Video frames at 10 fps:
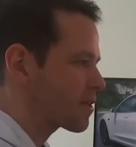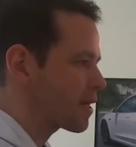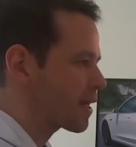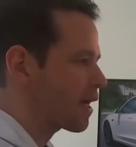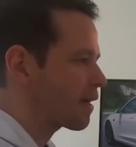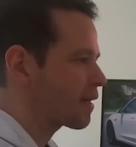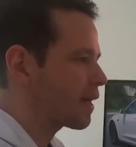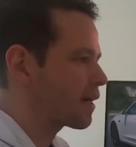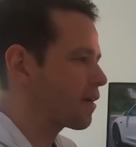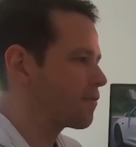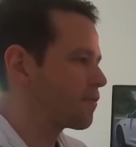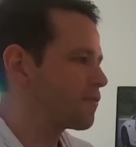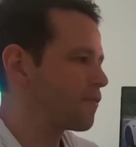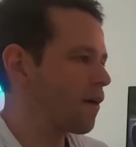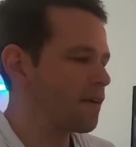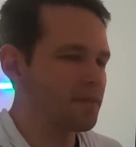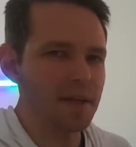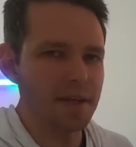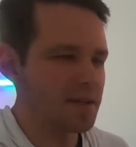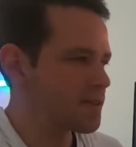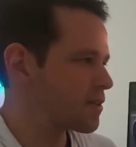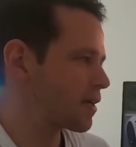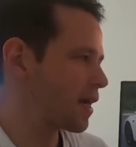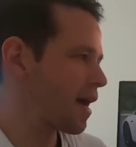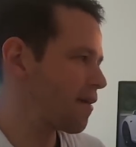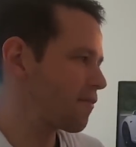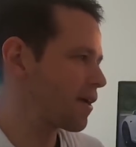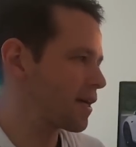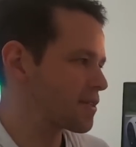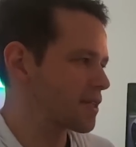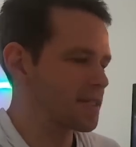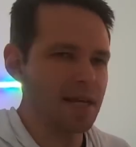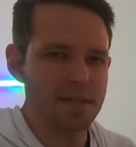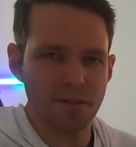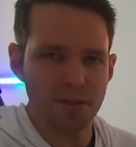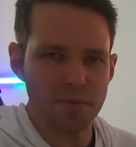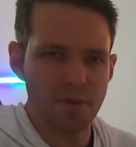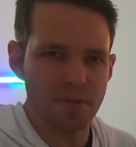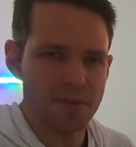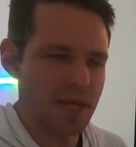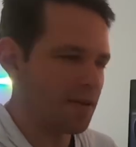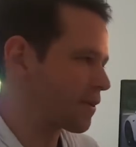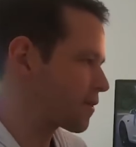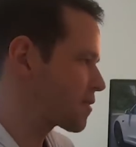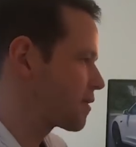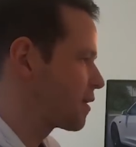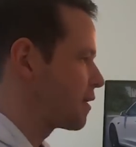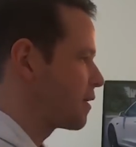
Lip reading: so they're calculating over 5 years, you're going to have around $6,000 worth of savings.